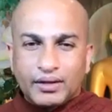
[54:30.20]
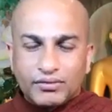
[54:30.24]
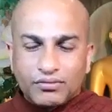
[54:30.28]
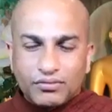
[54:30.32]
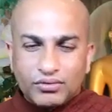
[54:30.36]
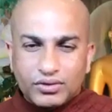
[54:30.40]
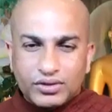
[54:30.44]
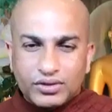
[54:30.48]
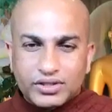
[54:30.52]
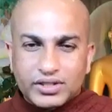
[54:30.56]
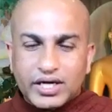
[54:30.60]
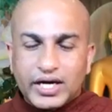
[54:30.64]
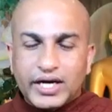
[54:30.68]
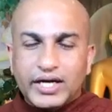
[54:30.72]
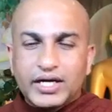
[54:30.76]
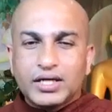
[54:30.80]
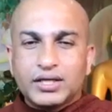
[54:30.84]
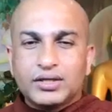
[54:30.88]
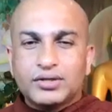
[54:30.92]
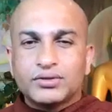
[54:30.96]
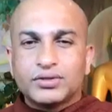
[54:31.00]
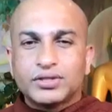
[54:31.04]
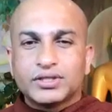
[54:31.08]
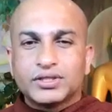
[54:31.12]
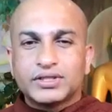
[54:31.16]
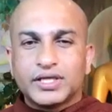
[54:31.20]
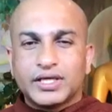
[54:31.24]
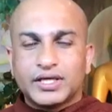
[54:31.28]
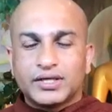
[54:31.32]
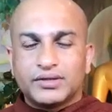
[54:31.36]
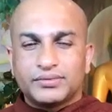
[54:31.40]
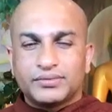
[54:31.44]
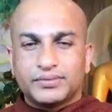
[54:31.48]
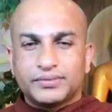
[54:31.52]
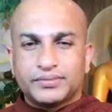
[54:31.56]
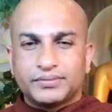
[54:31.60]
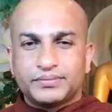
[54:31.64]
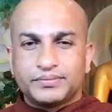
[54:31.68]
so try it yourself
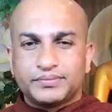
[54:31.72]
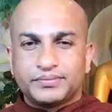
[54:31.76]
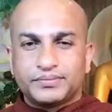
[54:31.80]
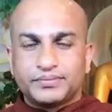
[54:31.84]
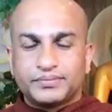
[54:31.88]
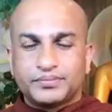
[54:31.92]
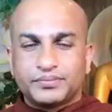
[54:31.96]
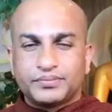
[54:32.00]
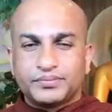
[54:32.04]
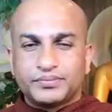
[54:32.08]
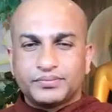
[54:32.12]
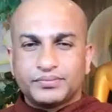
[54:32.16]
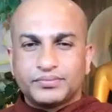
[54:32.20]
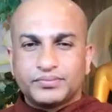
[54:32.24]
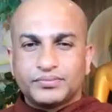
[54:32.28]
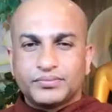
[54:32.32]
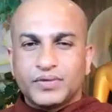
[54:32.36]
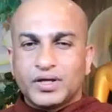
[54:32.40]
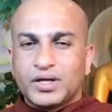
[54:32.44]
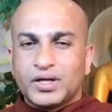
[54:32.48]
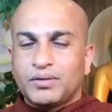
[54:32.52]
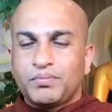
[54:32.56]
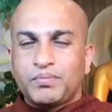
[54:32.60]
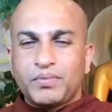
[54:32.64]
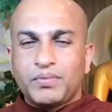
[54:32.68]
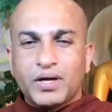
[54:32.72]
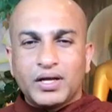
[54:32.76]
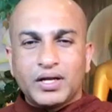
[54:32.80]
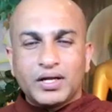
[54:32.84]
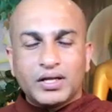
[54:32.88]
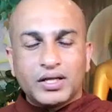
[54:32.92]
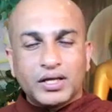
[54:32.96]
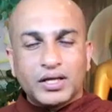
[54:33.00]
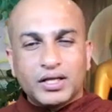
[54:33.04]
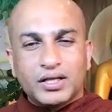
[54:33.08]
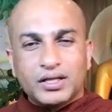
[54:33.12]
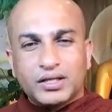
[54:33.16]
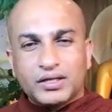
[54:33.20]
and in
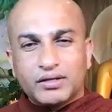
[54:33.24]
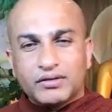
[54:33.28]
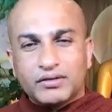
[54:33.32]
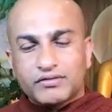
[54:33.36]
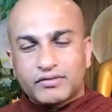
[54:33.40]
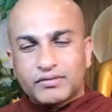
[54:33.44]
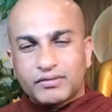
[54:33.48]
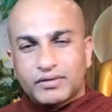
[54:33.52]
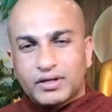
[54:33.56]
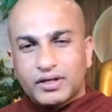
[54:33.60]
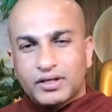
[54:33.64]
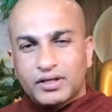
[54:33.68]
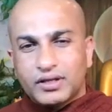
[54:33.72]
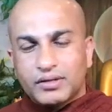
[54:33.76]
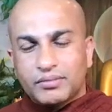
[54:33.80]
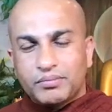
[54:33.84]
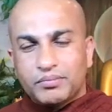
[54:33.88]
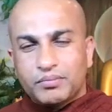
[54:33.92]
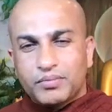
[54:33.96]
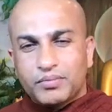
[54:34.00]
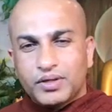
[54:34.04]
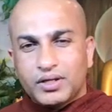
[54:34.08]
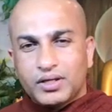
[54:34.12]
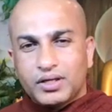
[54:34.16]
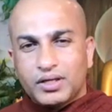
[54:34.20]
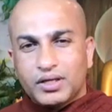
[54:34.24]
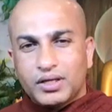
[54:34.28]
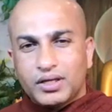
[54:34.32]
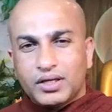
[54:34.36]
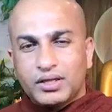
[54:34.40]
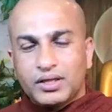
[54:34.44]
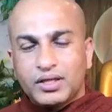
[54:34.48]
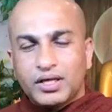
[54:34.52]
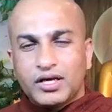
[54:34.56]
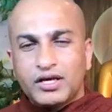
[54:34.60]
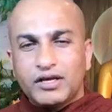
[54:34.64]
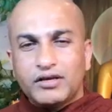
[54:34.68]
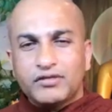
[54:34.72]
the in the in the in
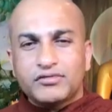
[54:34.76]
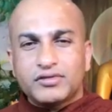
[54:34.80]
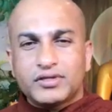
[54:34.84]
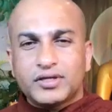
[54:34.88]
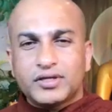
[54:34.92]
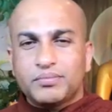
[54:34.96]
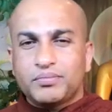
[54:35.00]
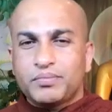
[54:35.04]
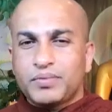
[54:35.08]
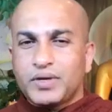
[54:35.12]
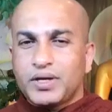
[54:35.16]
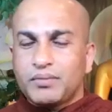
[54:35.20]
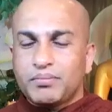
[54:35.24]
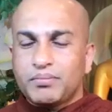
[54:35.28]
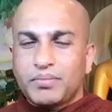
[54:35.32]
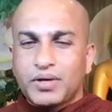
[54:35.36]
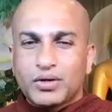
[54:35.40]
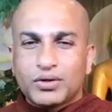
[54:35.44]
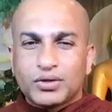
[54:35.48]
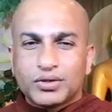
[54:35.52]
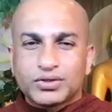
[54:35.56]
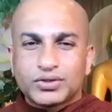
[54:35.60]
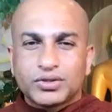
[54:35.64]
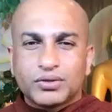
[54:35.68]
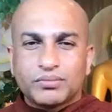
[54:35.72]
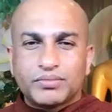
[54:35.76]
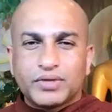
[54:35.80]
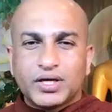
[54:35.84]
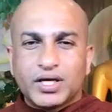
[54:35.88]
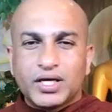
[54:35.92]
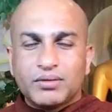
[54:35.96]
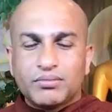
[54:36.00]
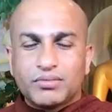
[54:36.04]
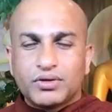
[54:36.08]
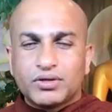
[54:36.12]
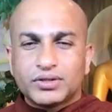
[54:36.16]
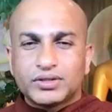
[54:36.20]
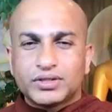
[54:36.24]
the history because of the
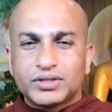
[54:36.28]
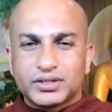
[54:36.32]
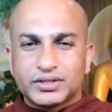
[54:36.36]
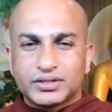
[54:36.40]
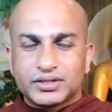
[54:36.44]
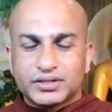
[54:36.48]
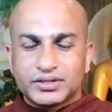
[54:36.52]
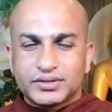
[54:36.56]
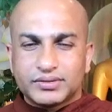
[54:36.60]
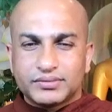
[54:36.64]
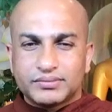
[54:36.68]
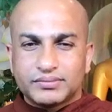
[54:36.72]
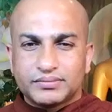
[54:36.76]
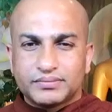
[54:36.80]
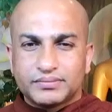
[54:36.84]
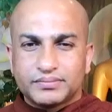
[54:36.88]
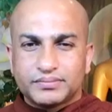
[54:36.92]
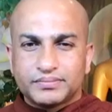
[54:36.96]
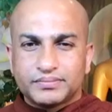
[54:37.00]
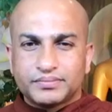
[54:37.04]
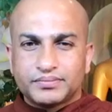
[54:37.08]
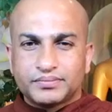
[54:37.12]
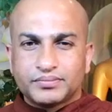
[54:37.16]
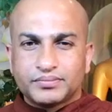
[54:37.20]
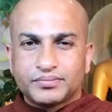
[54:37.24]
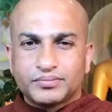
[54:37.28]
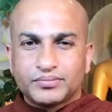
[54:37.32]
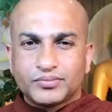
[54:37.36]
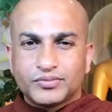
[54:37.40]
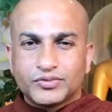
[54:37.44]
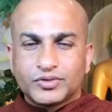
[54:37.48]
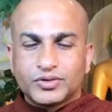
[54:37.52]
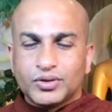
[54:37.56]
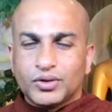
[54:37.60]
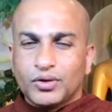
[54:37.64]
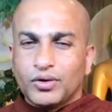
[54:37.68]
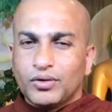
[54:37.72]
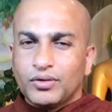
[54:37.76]
emotions
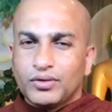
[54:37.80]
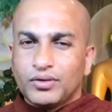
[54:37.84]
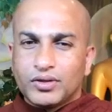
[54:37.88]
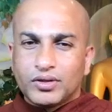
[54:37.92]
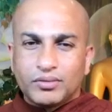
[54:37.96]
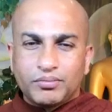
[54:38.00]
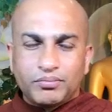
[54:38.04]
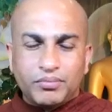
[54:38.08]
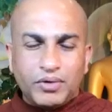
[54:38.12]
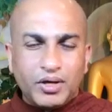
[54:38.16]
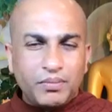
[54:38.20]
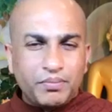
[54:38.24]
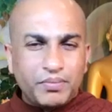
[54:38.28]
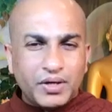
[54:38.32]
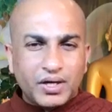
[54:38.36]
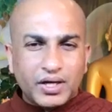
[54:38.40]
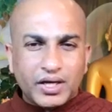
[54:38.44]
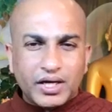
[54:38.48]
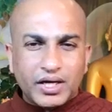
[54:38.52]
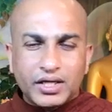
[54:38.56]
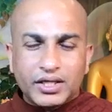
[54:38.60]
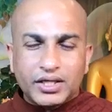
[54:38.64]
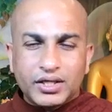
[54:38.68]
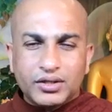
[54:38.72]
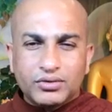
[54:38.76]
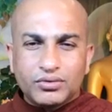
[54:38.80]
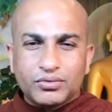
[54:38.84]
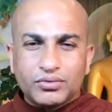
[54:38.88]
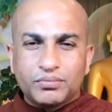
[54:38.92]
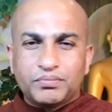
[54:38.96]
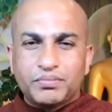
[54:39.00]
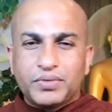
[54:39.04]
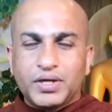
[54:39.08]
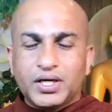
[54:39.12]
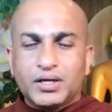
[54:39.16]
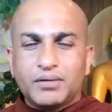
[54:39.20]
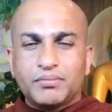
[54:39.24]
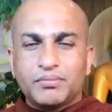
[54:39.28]
you know people get into
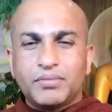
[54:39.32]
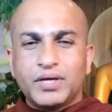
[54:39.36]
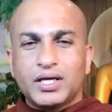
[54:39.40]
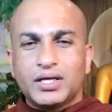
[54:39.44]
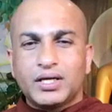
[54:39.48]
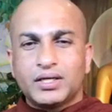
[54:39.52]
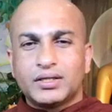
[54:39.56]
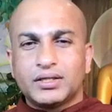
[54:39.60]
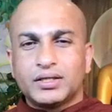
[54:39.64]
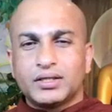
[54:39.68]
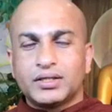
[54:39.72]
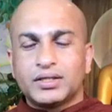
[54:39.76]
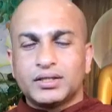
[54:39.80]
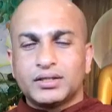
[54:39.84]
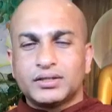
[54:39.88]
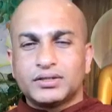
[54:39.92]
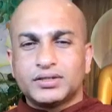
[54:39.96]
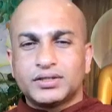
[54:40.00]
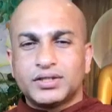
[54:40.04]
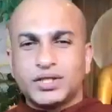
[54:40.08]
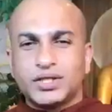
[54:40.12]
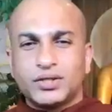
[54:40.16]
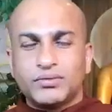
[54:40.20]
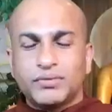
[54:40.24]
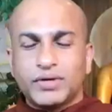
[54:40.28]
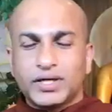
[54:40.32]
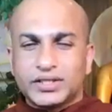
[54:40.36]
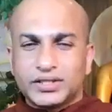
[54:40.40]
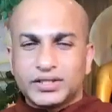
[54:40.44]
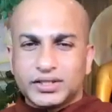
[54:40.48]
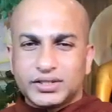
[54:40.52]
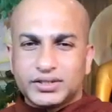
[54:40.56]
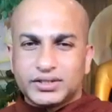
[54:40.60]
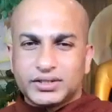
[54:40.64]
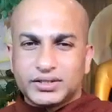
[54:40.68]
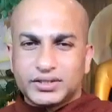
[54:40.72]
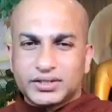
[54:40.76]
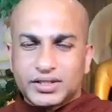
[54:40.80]
big, big uh,
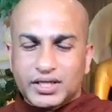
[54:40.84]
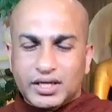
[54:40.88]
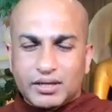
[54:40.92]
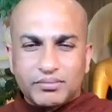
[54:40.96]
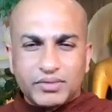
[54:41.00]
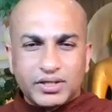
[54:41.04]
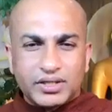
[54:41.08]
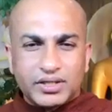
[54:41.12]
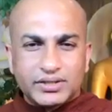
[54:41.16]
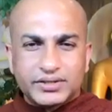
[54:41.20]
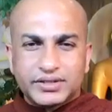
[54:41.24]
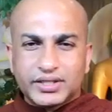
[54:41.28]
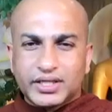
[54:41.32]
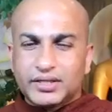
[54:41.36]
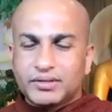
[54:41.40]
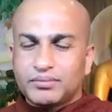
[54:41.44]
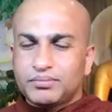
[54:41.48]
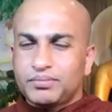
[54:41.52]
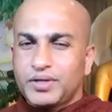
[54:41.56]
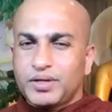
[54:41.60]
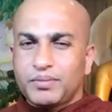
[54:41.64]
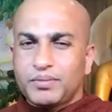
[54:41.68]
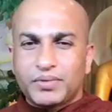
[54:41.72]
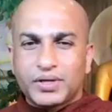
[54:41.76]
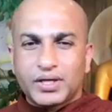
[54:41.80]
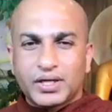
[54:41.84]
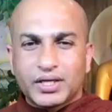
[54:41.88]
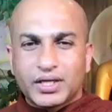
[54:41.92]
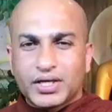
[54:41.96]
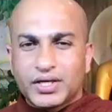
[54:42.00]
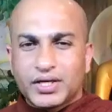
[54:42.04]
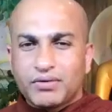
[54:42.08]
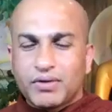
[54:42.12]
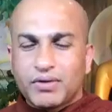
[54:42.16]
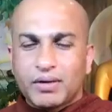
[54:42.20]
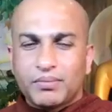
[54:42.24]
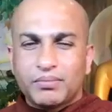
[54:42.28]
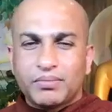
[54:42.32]
situations, troubles, and people
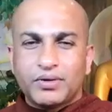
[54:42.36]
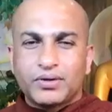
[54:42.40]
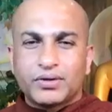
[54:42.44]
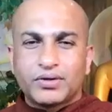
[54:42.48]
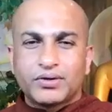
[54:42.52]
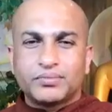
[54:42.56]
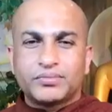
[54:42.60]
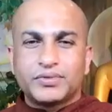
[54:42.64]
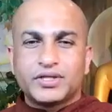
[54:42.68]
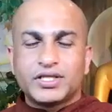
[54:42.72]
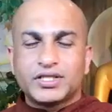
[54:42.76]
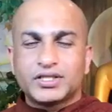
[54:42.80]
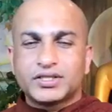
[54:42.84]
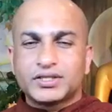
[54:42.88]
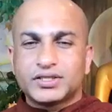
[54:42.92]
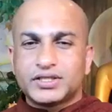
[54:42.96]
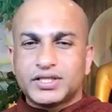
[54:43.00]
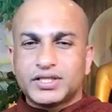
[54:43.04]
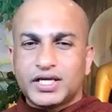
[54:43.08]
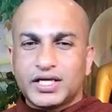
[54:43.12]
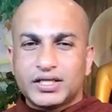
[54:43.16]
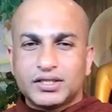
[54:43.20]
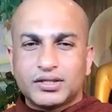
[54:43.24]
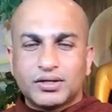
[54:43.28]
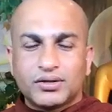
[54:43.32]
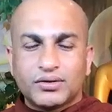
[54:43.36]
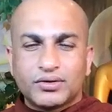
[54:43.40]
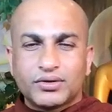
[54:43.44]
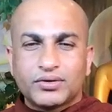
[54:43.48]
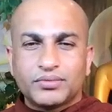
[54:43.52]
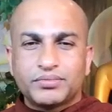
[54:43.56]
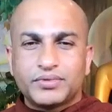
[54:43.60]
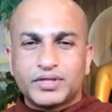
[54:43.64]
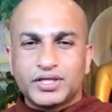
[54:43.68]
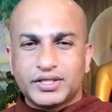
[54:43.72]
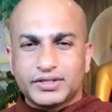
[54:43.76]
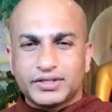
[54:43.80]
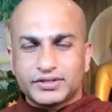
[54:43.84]
give up a lot of things, change a lot of
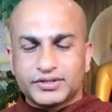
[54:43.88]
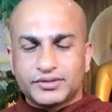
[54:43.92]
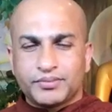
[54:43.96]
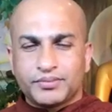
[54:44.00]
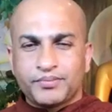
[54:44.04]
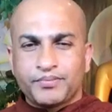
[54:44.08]
things.